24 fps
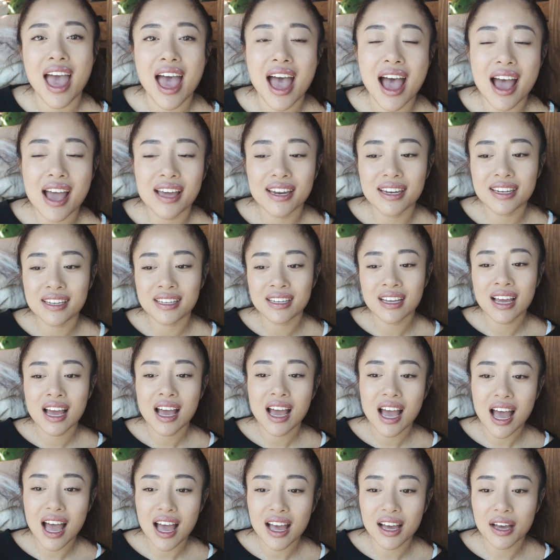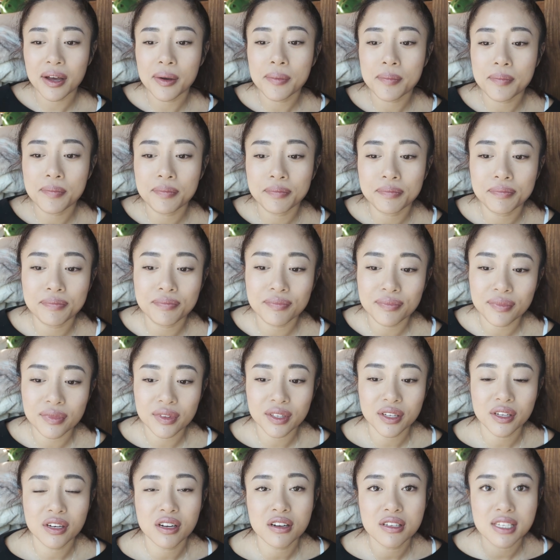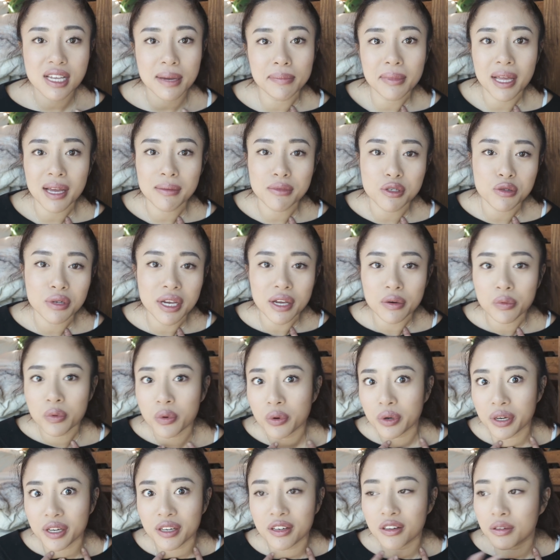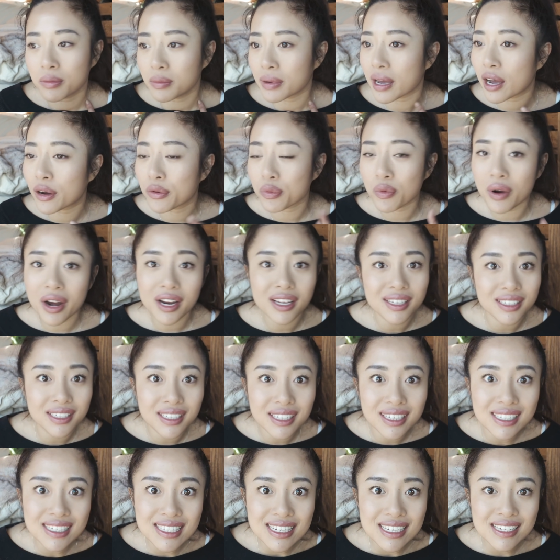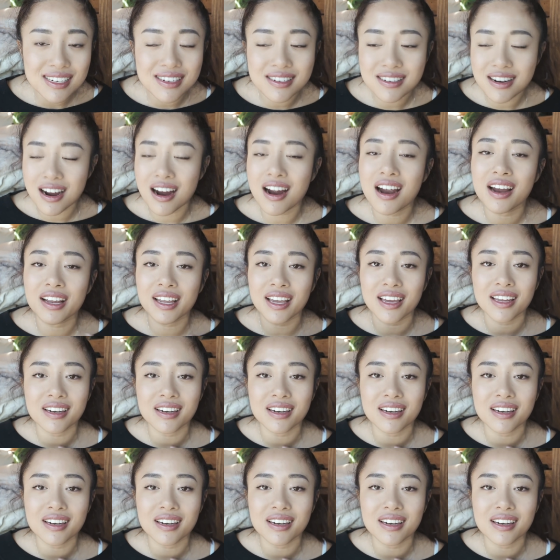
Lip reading: And you know, sometimes you get worried about where he is in the dark,